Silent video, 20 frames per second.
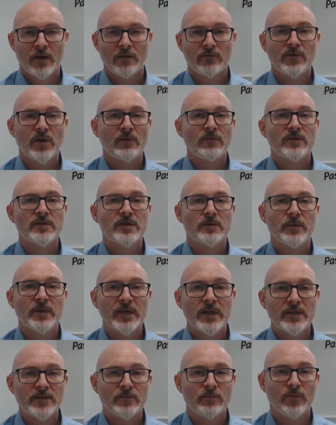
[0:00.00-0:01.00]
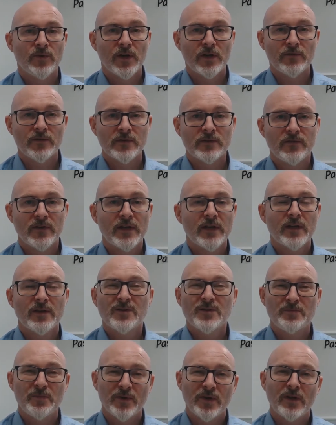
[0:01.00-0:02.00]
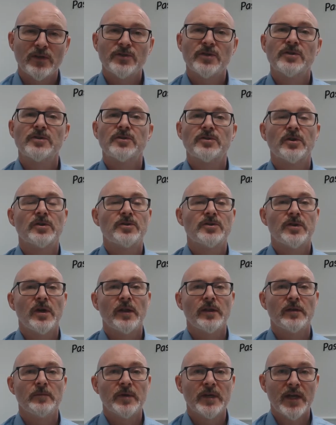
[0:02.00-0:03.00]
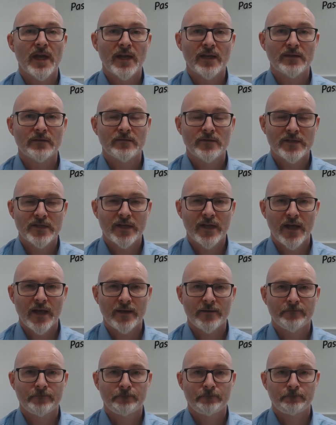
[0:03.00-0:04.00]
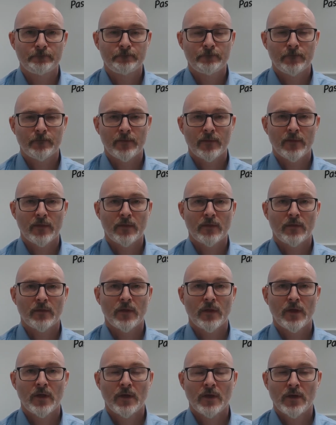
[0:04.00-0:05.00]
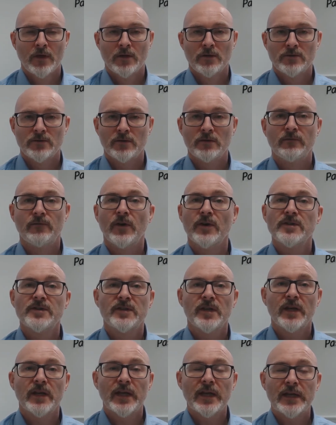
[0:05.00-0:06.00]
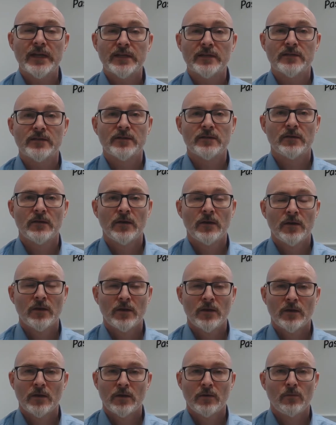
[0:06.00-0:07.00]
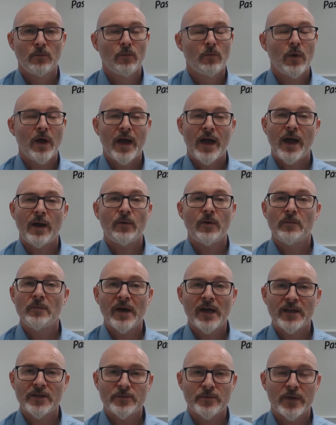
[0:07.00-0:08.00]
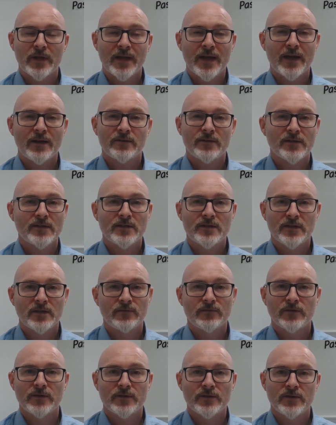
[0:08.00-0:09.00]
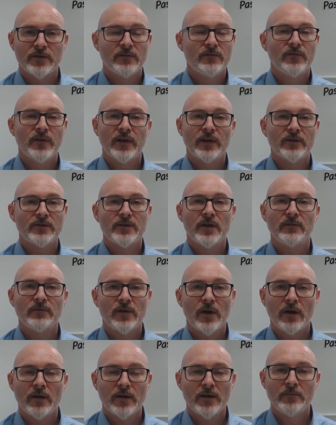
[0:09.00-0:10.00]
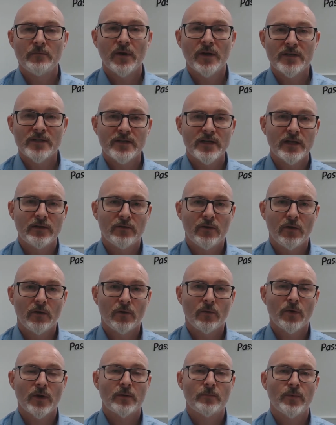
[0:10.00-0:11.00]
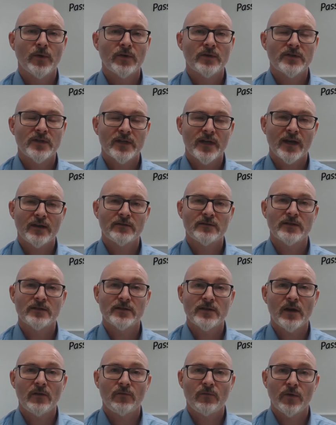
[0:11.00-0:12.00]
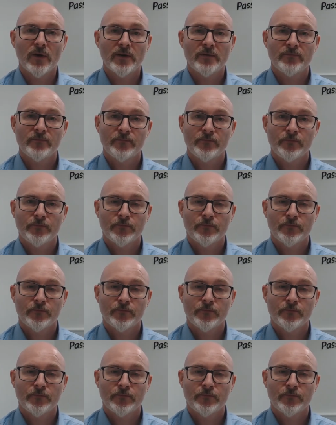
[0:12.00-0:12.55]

I've covered some of these in previous videos, but I'll just touch on them again today. So the first thing is, how are management accountants different to the figures I've got in my Xero or QuickBooks accountancy software?